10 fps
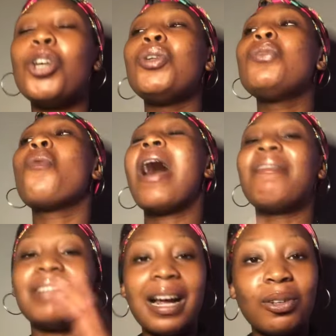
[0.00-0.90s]
You
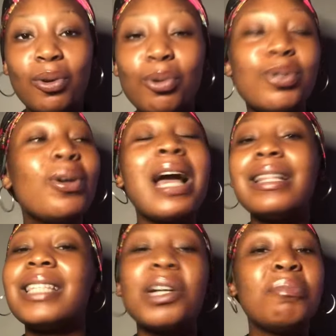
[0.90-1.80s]
have dark knuckles. You
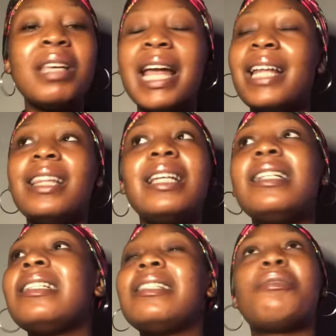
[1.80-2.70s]
can't tell me
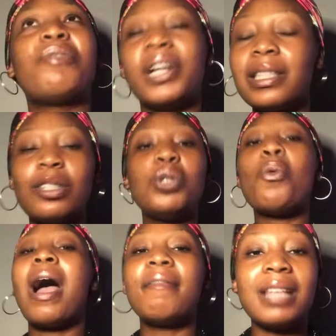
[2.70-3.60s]
anything different. You
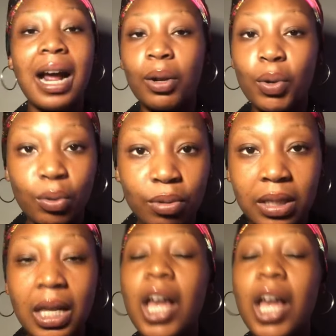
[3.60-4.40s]
have dark knuckles.